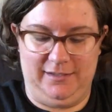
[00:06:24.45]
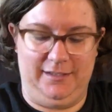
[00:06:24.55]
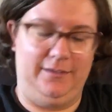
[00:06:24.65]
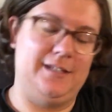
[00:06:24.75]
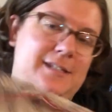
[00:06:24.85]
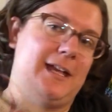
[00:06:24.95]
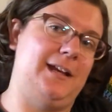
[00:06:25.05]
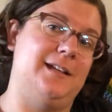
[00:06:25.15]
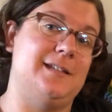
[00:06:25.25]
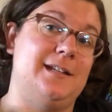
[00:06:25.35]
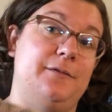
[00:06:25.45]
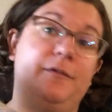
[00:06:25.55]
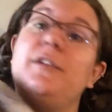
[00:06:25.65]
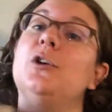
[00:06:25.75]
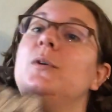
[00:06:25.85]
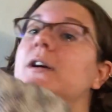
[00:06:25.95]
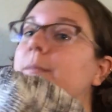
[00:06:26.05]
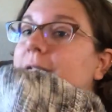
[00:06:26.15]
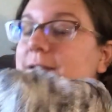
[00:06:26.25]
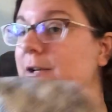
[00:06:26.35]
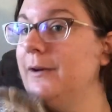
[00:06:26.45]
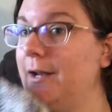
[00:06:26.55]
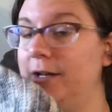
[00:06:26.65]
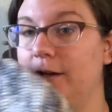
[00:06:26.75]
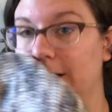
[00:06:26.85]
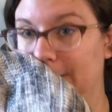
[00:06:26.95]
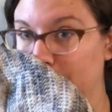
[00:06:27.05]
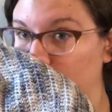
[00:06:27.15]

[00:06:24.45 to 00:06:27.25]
on this side because I did fewer because I ran out of yarn.